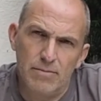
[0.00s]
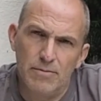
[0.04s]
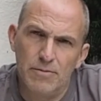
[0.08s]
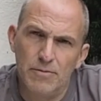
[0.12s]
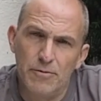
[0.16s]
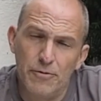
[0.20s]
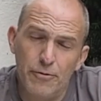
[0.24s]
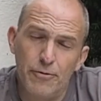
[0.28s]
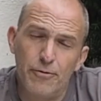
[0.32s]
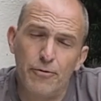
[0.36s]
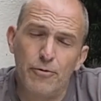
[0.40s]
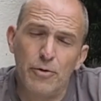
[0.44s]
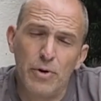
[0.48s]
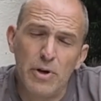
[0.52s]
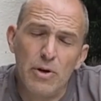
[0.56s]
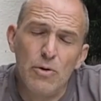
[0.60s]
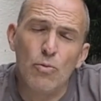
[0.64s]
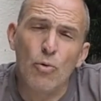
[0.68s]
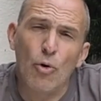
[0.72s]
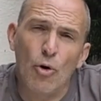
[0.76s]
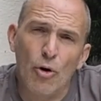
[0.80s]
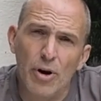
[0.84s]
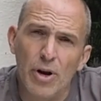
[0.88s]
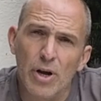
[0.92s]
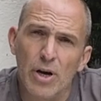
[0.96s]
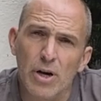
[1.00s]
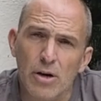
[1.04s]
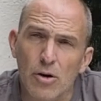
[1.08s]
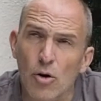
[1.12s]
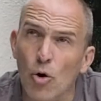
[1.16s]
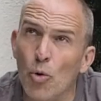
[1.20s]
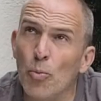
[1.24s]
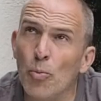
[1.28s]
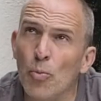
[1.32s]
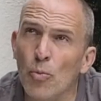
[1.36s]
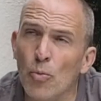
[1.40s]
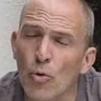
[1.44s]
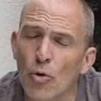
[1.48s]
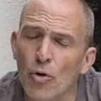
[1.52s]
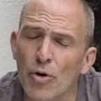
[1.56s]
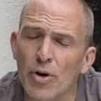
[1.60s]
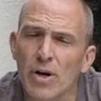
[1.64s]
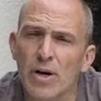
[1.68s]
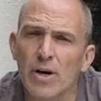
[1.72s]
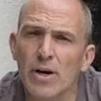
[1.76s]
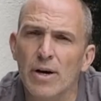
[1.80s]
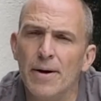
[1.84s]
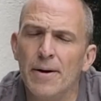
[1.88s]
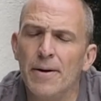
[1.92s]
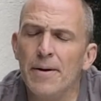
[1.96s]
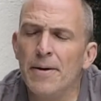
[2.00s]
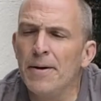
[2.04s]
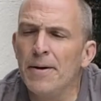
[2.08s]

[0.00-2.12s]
free water, open water,